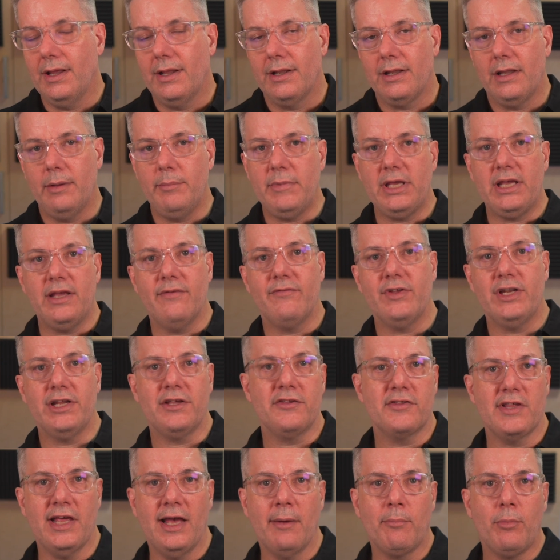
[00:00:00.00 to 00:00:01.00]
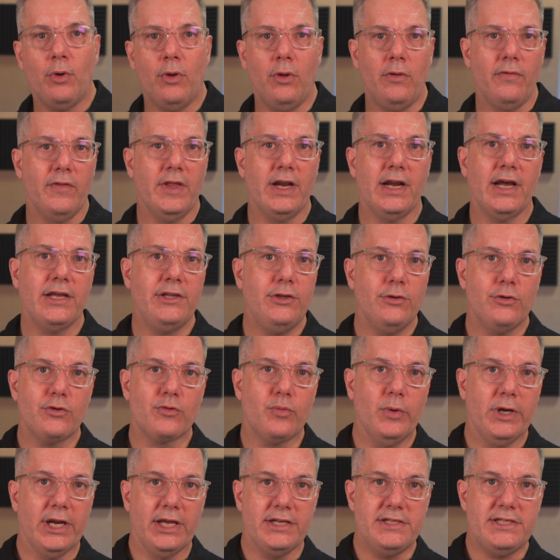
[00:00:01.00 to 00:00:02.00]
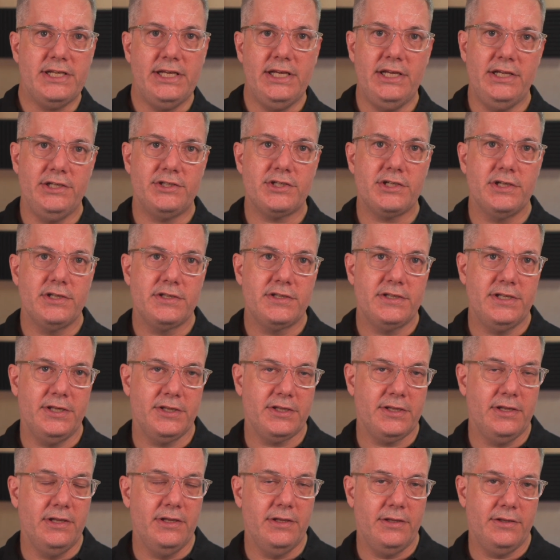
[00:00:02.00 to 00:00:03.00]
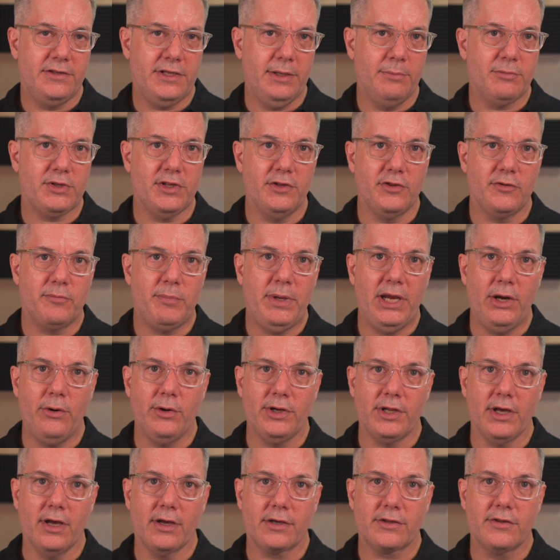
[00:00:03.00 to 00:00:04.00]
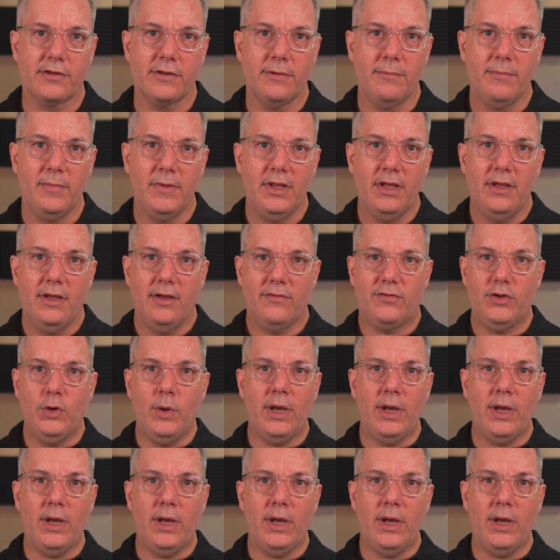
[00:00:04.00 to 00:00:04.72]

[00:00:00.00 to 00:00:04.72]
Let me give an example that I use when I teach Simpson's paradox. If you